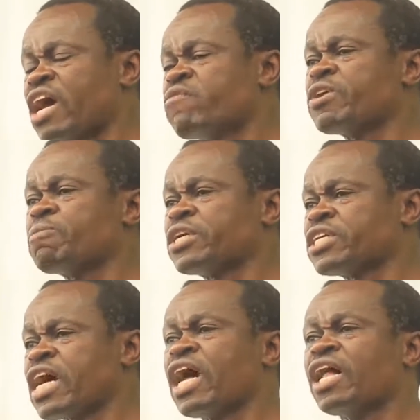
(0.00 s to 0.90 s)

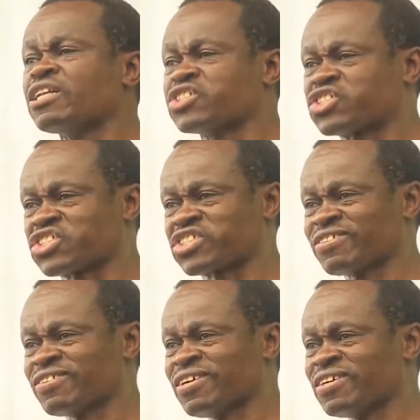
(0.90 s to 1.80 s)
everybody
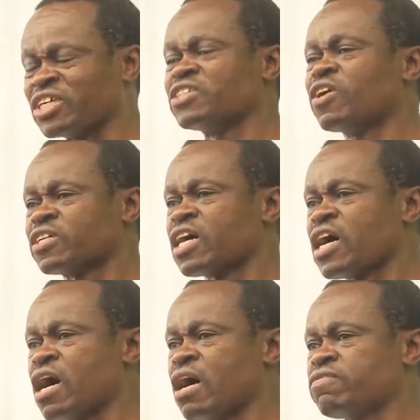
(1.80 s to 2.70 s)
else did not
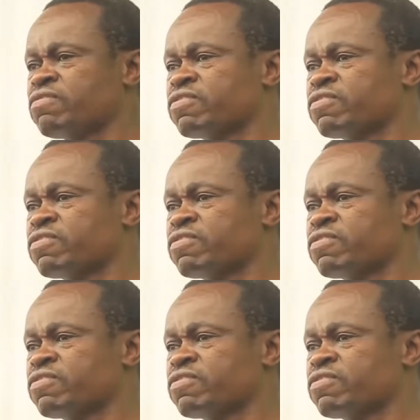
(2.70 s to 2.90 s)
have.